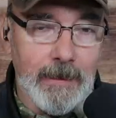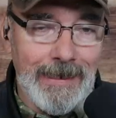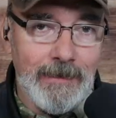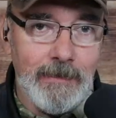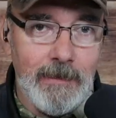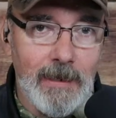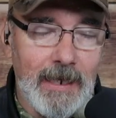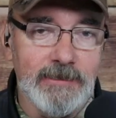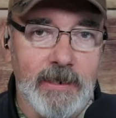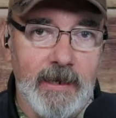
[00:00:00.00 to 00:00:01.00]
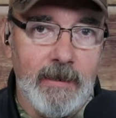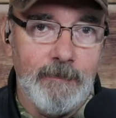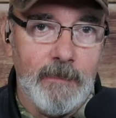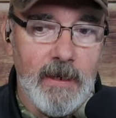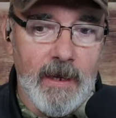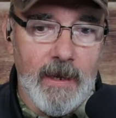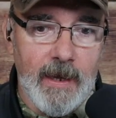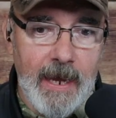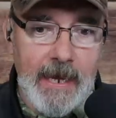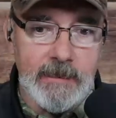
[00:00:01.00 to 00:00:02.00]
in Gaza
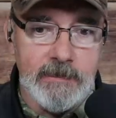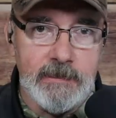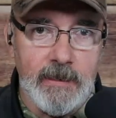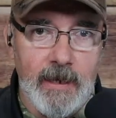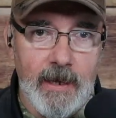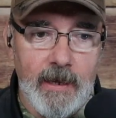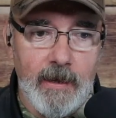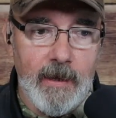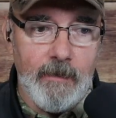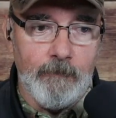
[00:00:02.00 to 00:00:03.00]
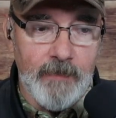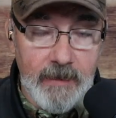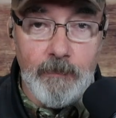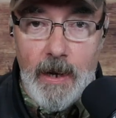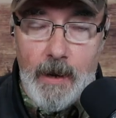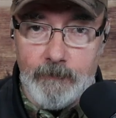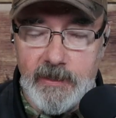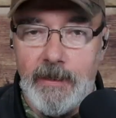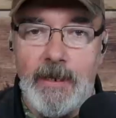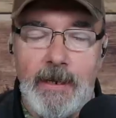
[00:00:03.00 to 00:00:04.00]
has been bombed.